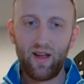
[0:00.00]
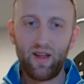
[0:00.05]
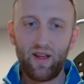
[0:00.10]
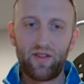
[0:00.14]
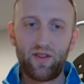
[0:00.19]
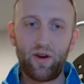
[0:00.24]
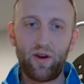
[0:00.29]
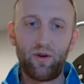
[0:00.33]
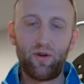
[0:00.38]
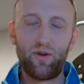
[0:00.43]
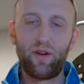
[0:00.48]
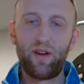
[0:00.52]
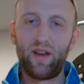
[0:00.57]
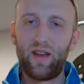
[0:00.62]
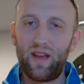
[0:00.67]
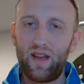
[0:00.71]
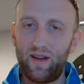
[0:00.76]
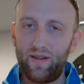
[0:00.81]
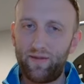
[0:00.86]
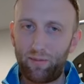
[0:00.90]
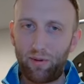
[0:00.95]
So
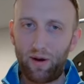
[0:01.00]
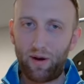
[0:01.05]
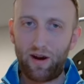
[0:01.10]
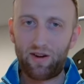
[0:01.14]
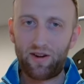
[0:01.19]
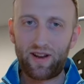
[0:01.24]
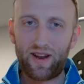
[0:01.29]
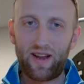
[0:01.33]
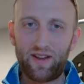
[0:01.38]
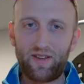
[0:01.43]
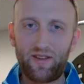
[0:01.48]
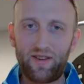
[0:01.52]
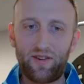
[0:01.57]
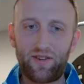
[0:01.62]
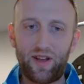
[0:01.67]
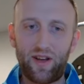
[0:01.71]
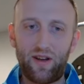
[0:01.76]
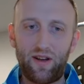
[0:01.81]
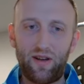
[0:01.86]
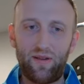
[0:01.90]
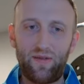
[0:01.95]
if you prioritize
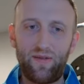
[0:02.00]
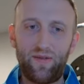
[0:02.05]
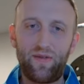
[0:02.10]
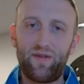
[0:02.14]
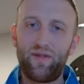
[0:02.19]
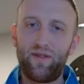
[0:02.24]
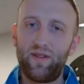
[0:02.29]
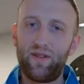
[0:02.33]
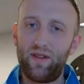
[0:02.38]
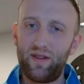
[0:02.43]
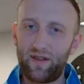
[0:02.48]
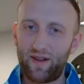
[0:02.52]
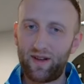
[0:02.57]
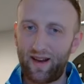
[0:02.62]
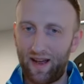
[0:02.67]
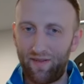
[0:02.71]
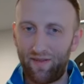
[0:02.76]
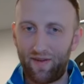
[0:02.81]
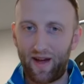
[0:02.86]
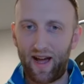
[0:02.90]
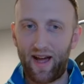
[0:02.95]
yourself, you can
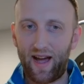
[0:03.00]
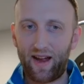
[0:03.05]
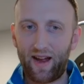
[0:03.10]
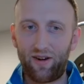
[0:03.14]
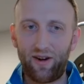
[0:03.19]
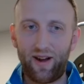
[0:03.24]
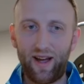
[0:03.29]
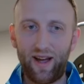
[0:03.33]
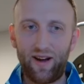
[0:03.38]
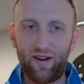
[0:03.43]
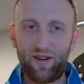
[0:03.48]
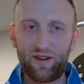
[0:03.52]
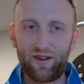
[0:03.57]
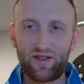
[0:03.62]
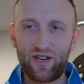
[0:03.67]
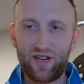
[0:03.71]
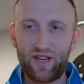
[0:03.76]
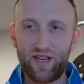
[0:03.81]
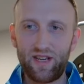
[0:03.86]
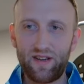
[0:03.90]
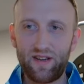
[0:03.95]
have higher
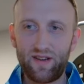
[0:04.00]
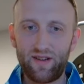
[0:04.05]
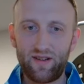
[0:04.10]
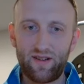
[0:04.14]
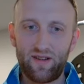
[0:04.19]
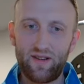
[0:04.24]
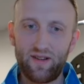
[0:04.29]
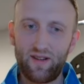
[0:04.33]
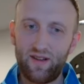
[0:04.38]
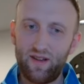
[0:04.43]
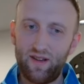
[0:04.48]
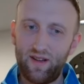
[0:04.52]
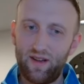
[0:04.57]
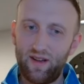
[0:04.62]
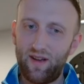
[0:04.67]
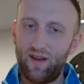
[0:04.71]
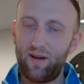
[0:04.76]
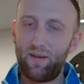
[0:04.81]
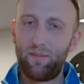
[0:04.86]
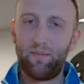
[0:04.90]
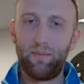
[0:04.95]
energy,
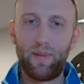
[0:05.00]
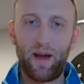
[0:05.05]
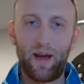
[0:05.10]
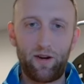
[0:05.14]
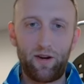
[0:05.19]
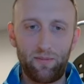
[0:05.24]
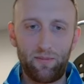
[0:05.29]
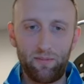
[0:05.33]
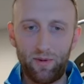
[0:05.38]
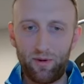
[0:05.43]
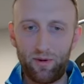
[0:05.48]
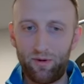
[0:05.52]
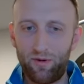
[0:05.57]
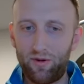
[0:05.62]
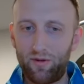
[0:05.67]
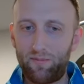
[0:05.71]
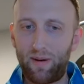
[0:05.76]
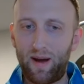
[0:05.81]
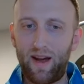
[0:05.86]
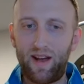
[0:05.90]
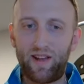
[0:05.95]
better
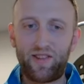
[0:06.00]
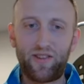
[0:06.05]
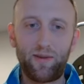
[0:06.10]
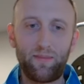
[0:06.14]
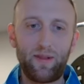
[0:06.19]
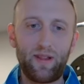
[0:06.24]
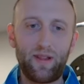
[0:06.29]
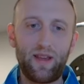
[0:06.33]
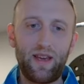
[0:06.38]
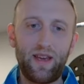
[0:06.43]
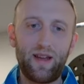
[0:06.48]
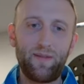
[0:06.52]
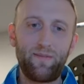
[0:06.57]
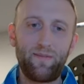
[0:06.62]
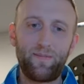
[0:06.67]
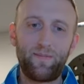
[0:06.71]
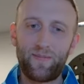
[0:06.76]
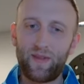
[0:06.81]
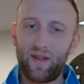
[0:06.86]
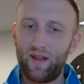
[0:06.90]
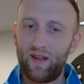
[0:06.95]
mood, possibly,
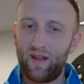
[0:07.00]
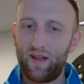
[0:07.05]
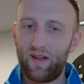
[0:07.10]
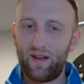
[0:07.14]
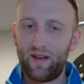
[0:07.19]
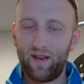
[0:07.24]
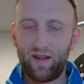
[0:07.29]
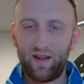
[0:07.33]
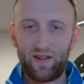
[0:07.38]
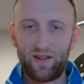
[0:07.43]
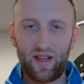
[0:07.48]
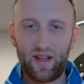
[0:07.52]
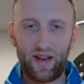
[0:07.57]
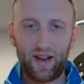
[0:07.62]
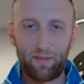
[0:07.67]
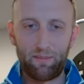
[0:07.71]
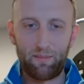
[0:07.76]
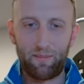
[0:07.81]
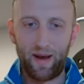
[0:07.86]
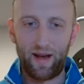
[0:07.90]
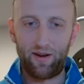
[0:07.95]
setting
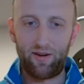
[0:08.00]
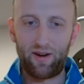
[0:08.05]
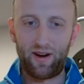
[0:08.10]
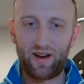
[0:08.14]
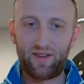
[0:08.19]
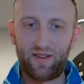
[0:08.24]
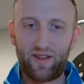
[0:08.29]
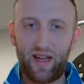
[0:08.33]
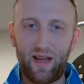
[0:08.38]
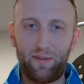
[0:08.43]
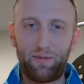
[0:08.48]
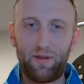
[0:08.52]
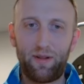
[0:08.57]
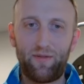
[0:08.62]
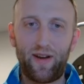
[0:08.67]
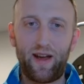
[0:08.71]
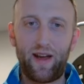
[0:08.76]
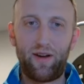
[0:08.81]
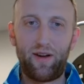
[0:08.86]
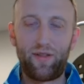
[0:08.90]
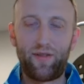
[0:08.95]
a better example of
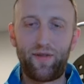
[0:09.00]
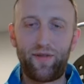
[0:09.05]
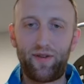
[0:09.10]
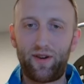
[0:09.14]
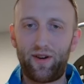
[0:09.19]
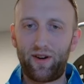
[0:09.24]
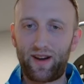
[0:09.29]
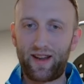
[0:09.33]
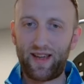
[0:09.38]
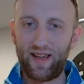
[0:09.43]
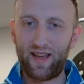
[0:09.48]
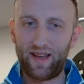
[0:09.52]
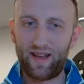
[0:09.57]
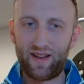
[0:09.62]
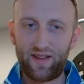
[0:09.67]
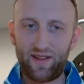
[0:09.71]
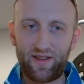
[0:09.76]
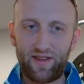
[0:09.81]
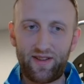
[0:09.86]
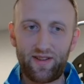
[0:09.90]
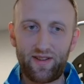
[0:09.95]
health for your
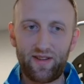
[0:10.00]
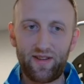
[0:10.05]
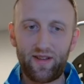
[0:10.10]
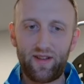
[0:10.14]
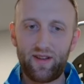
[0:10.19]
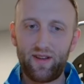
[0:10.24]
kids.